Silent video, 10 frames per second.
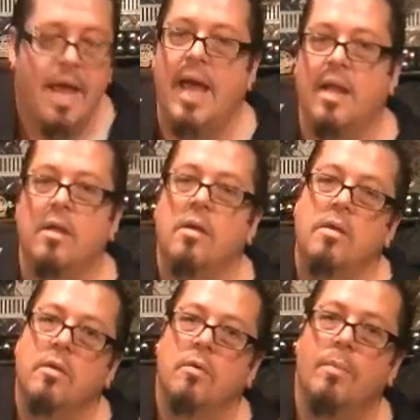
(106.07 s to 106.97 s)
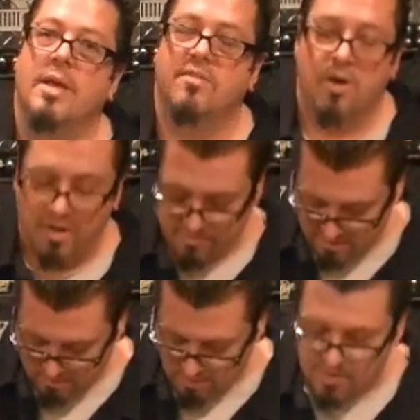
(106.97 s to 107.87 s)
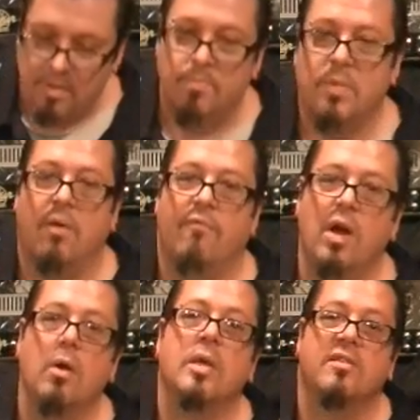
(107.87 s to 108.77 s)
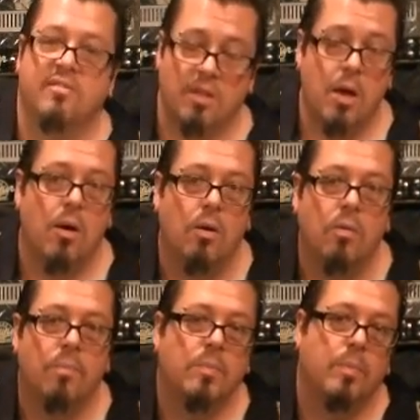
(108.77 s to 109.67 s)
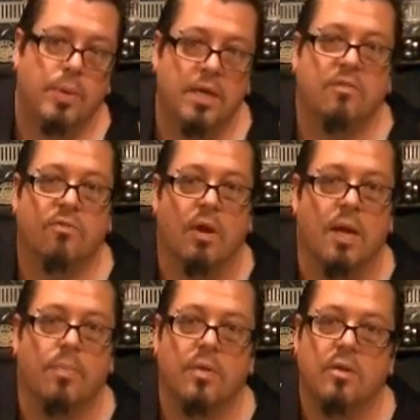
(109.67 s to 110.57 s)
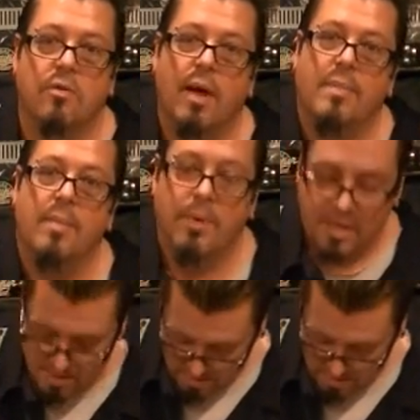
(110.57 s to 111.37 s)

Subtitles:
And Mick starts this with a very slow pick scrape. You grab the pick